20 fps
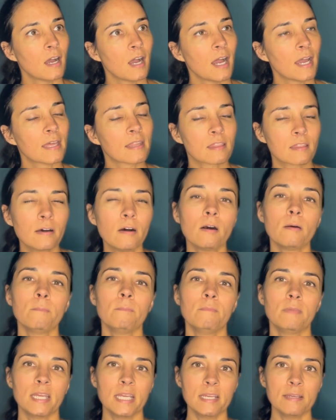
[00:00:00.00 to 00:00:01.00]
I thought
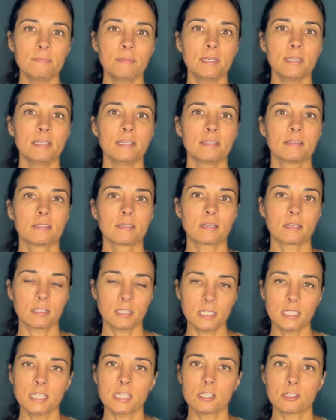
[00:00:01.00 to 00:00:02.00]
maybe the
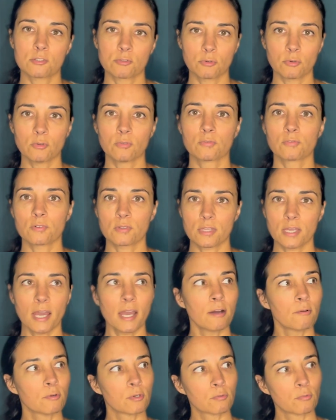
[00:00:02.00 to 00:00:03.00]
cleaning tool for
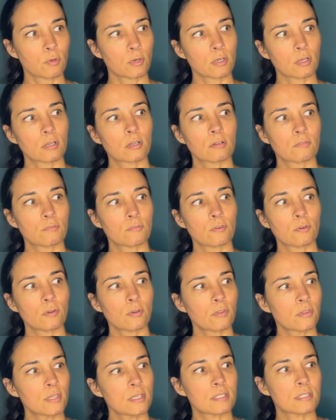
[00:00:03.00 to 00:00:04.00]
that would work
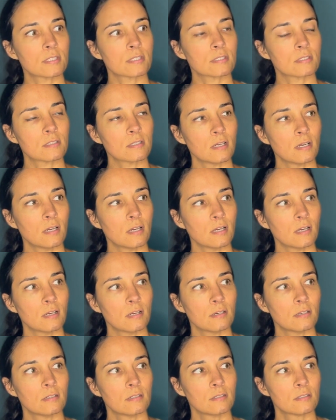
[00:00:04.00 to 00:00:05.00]
for this
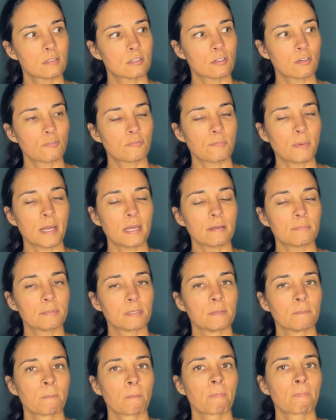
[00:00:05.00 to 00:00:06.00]
stovepipe.
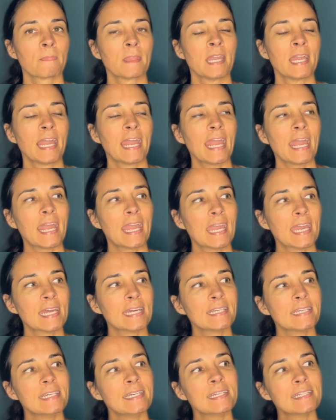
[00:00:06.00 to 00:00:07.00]

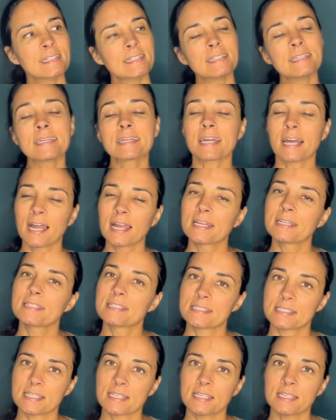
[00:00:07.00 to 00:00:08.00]
And it kind
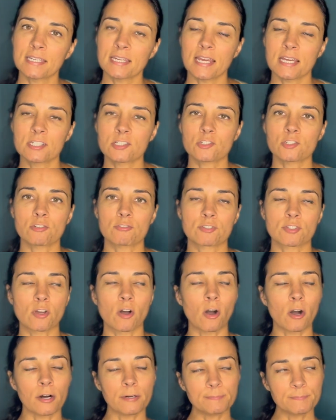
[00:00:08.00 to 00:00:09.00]
of did, as you
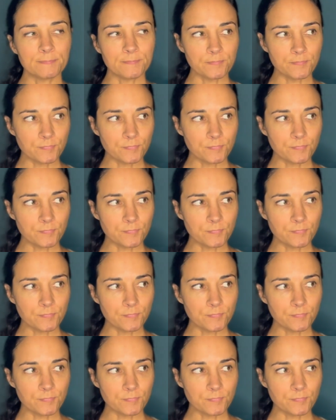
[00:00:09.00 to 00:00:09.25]
saw.